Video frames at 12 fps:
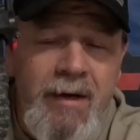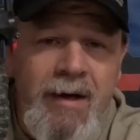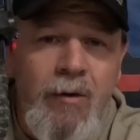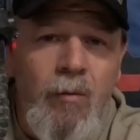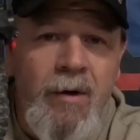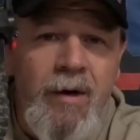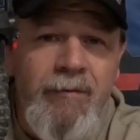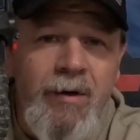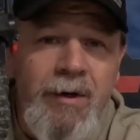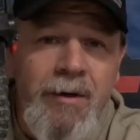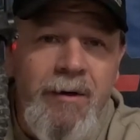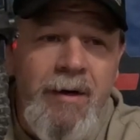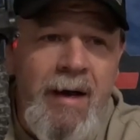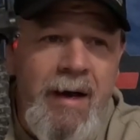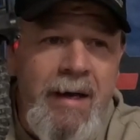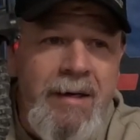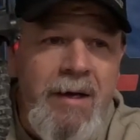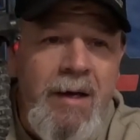Now, wherever you're
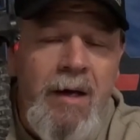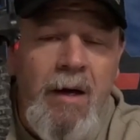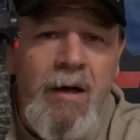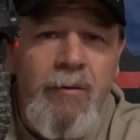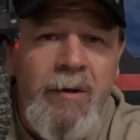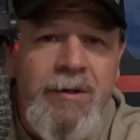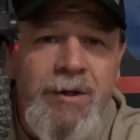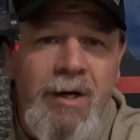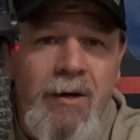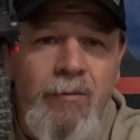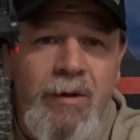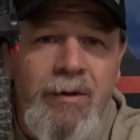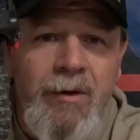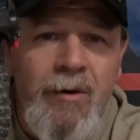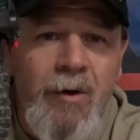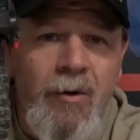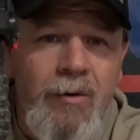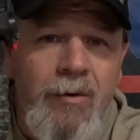at, I would check with
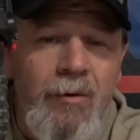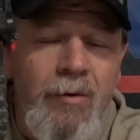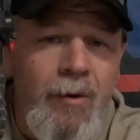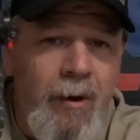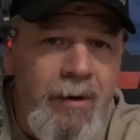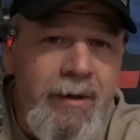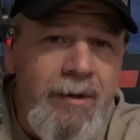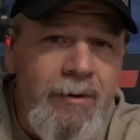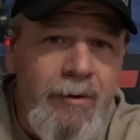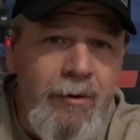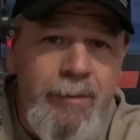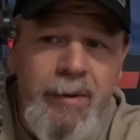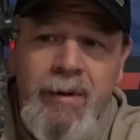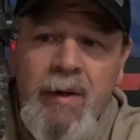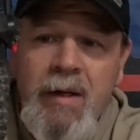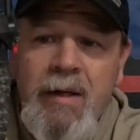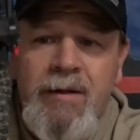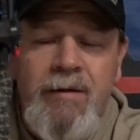your local crawling group
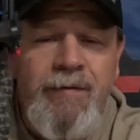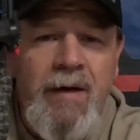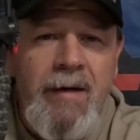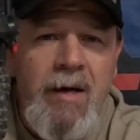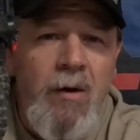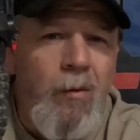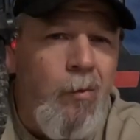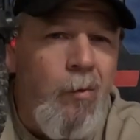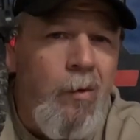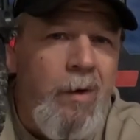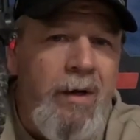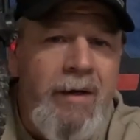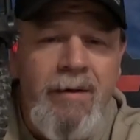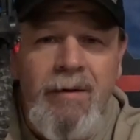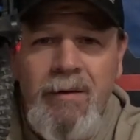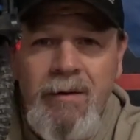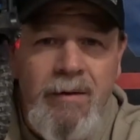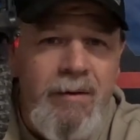to find out what,
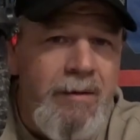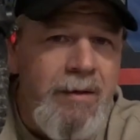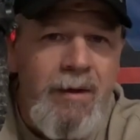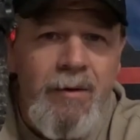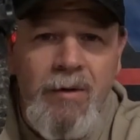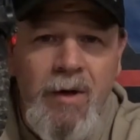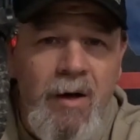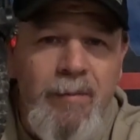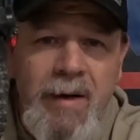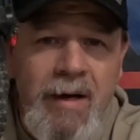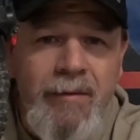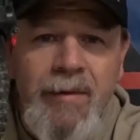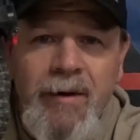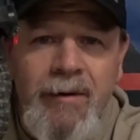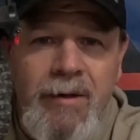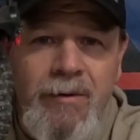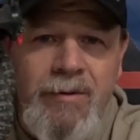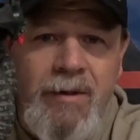you know, compound they're
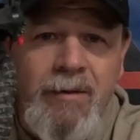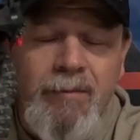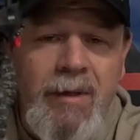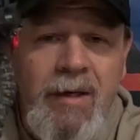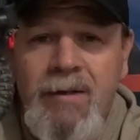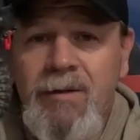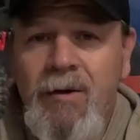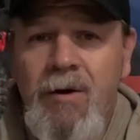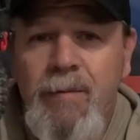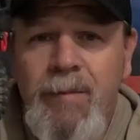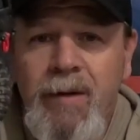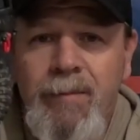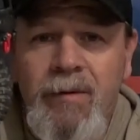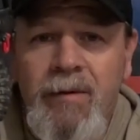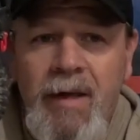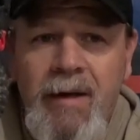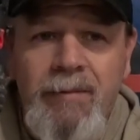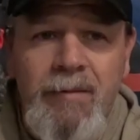using, because there are people
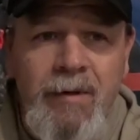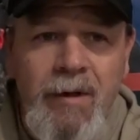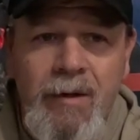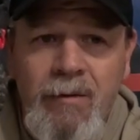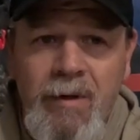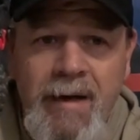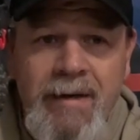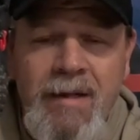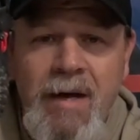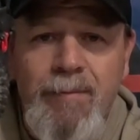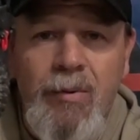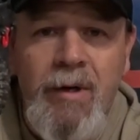that, you know, like that